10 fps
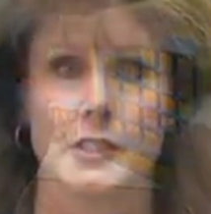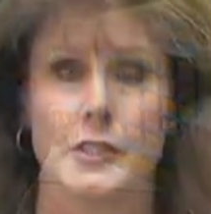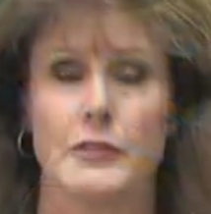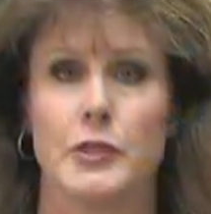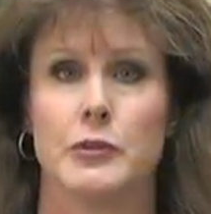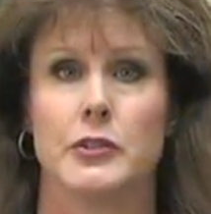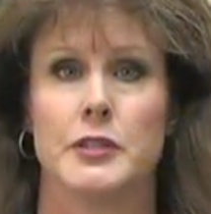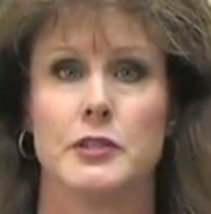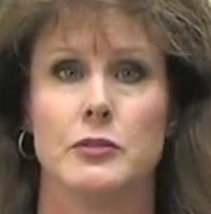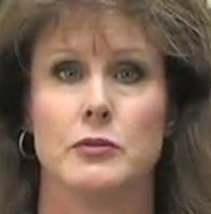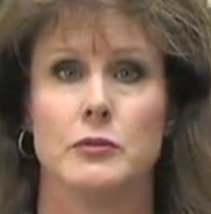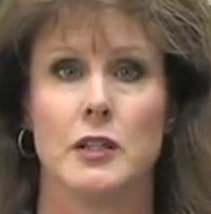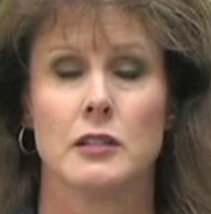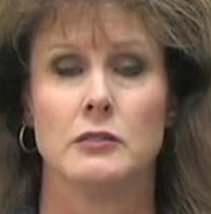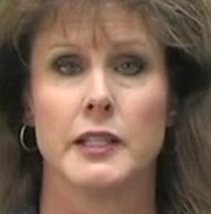interviewer is to
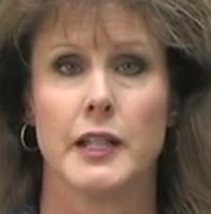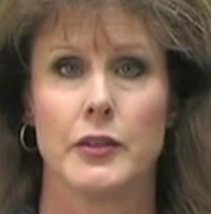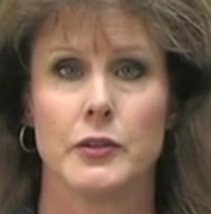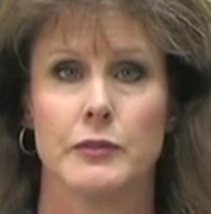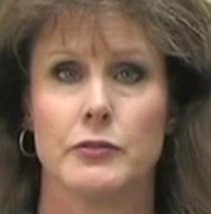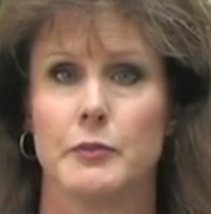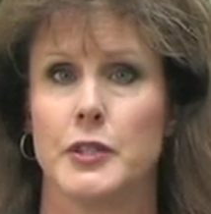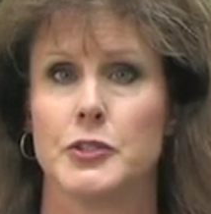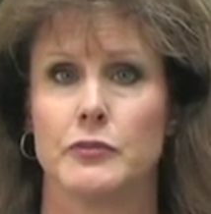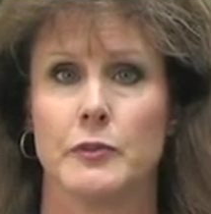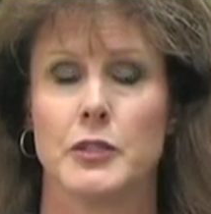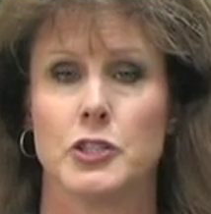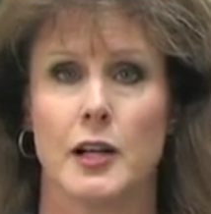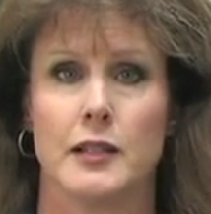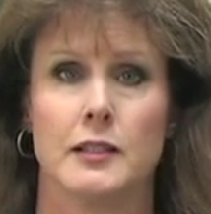not only gather information from the
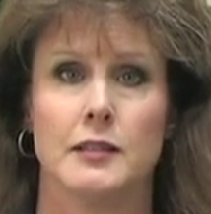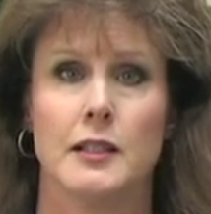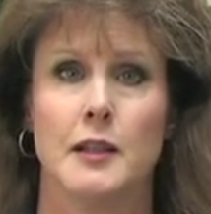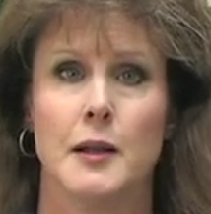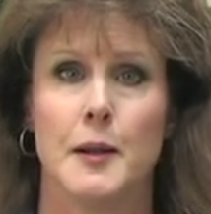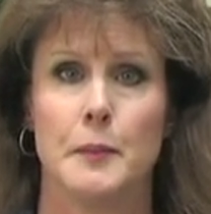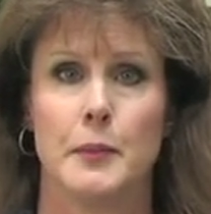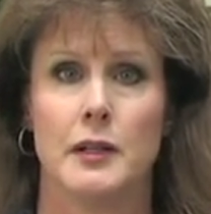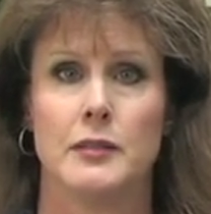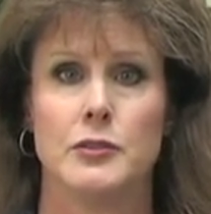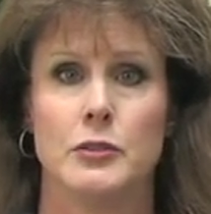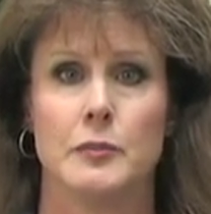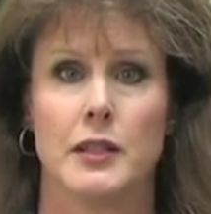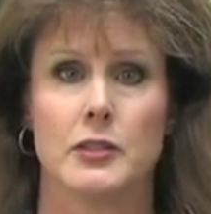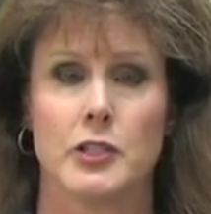child, but to
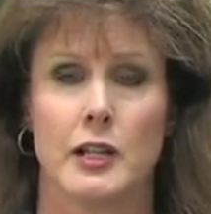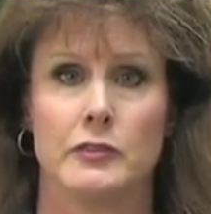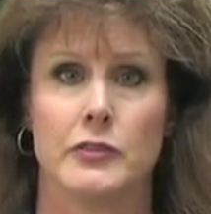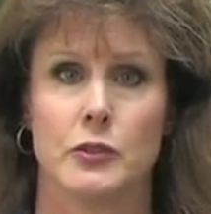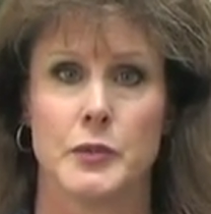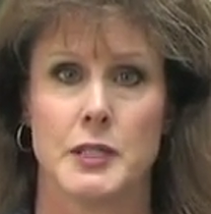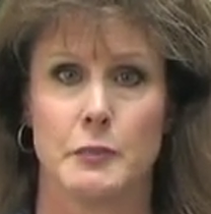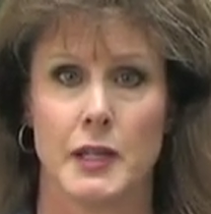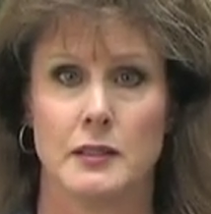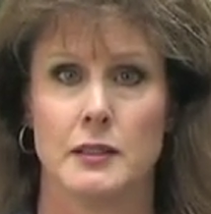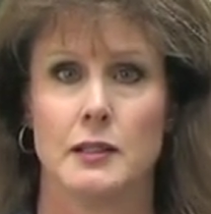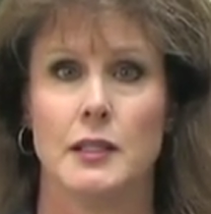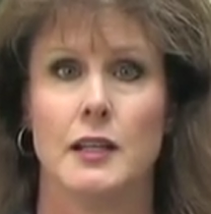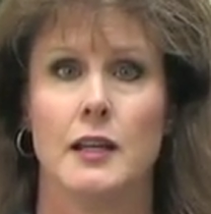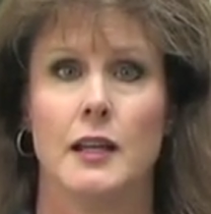make the child feel respected
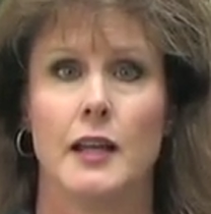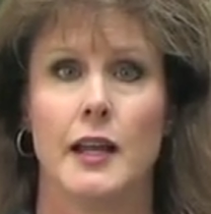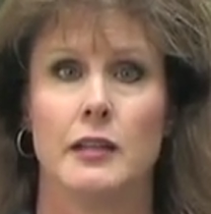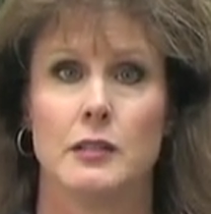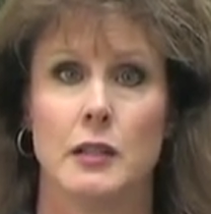and